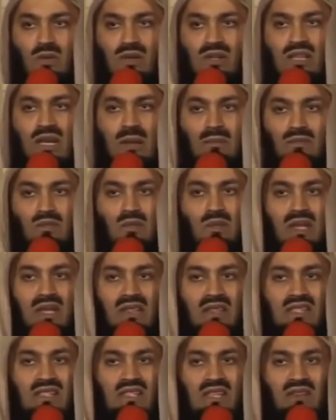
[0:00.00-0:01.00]
we will come to
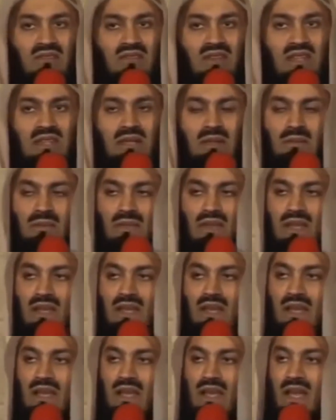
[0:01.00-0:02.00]
that this evening.
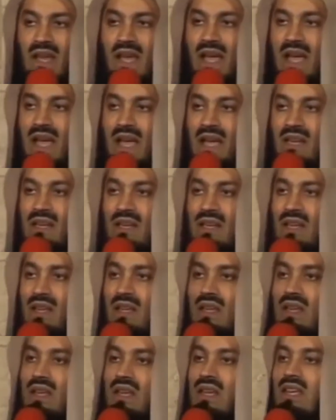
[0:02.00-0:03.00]
And
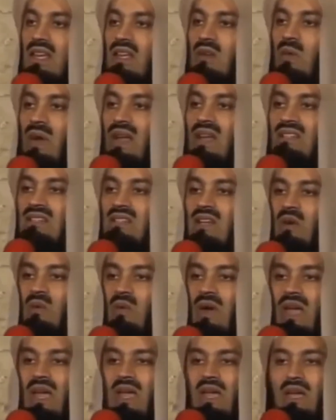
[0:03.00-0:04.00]
he went
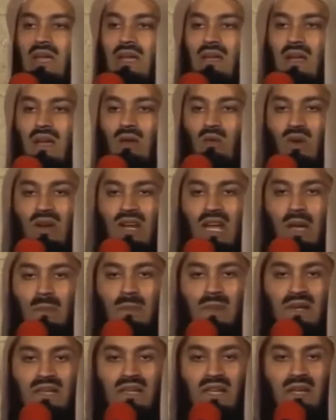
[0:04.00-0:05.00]
away, and what
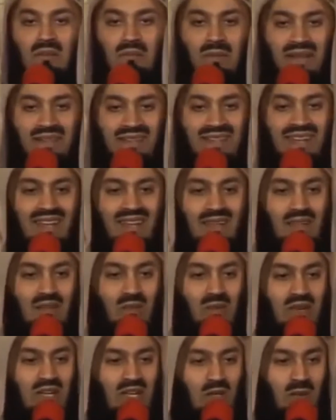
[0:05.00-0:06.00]
happened in Madian,
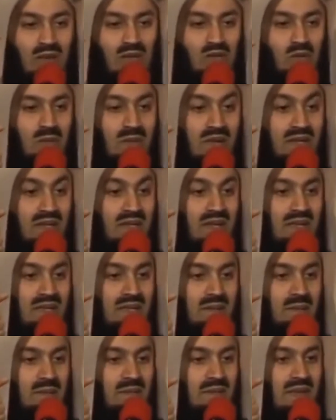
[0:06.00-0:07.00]
when he went to Madian.
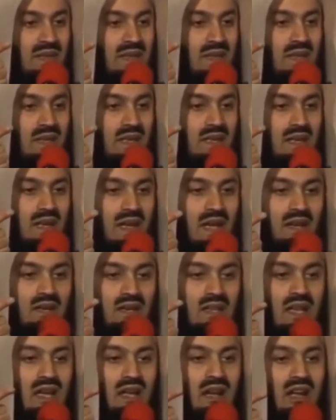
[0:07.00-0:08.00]
And
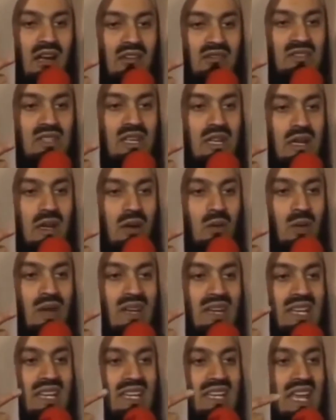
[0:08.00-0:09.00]
thereafter,
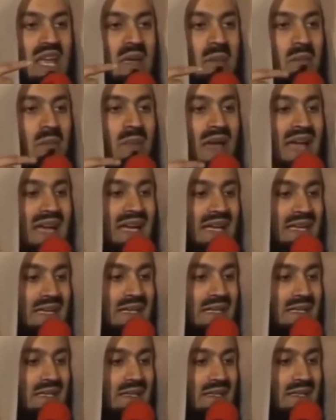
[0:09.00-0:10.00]
when he came
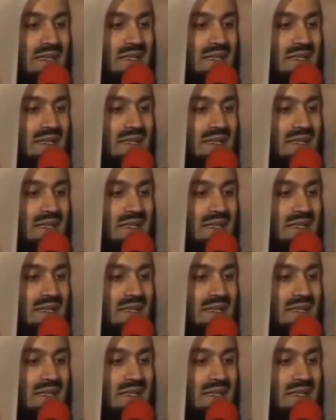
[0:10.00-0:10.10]
back,